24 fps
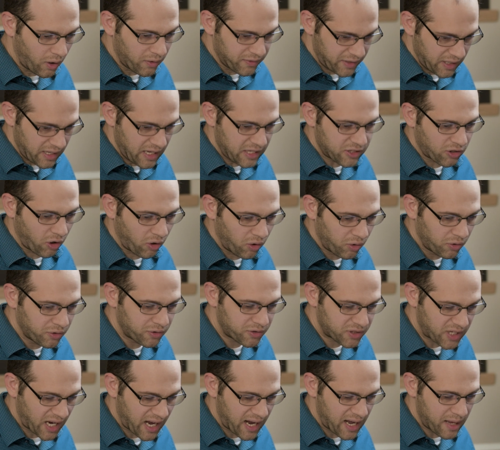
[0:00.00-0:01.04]
his whole
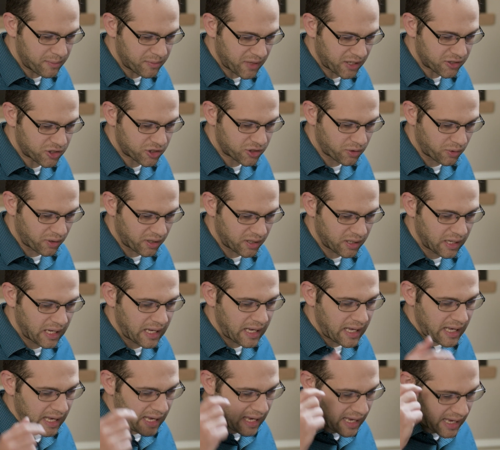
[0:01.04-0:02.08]
time that's short,
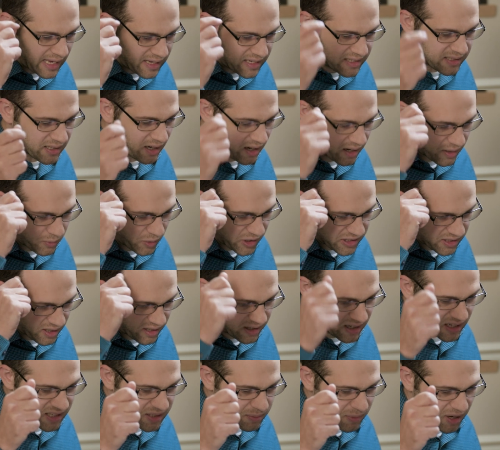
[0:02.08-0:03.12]
what's on
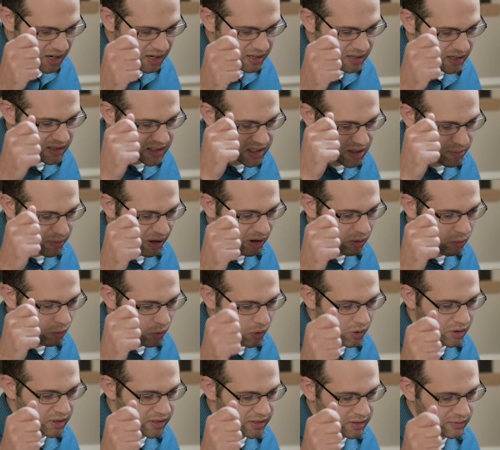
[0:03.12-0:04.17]
his mind is to make
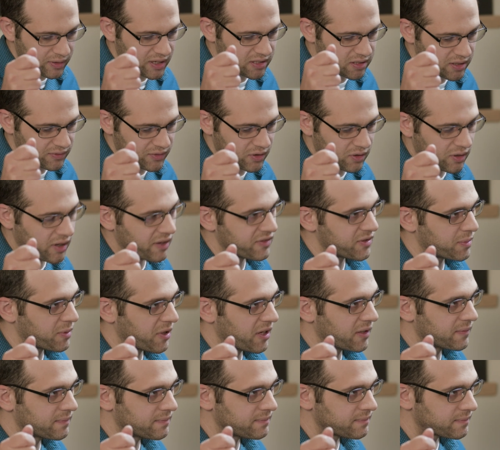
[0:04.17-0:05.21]
war on the rest of her
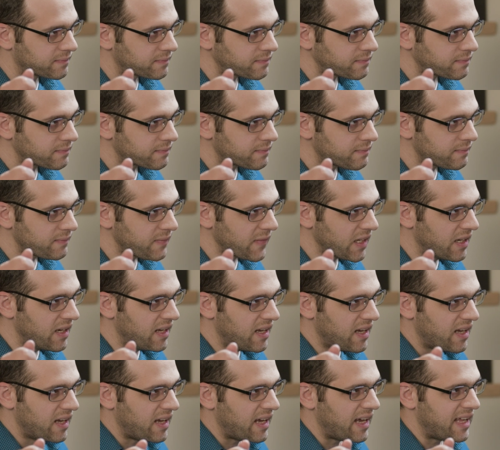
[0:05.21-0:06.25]
offspring.
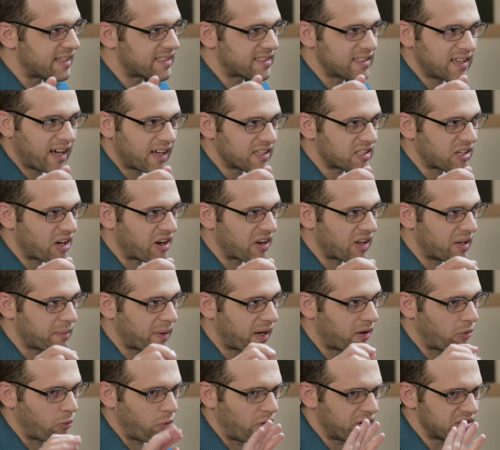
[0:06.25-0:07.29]
It's not talking
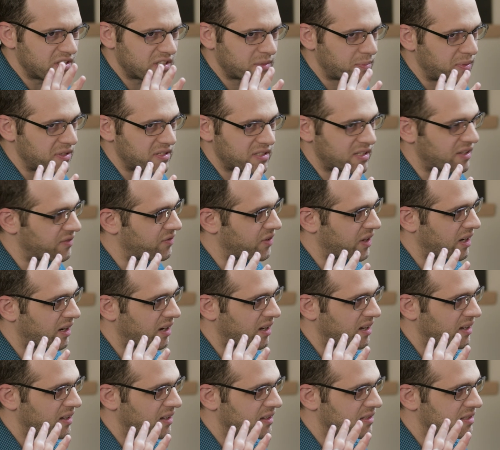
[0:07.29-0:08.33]
about one
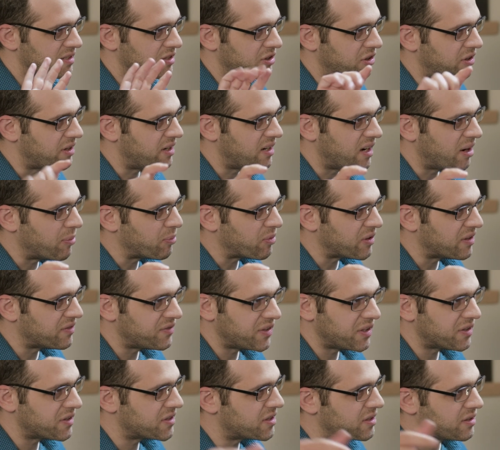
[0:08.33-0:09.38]
specific certain number of
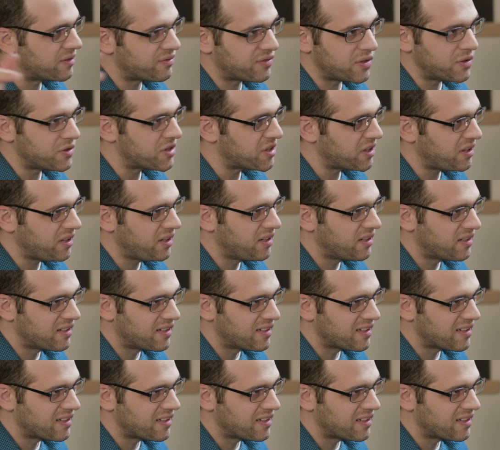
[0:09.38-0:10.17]
years in the future.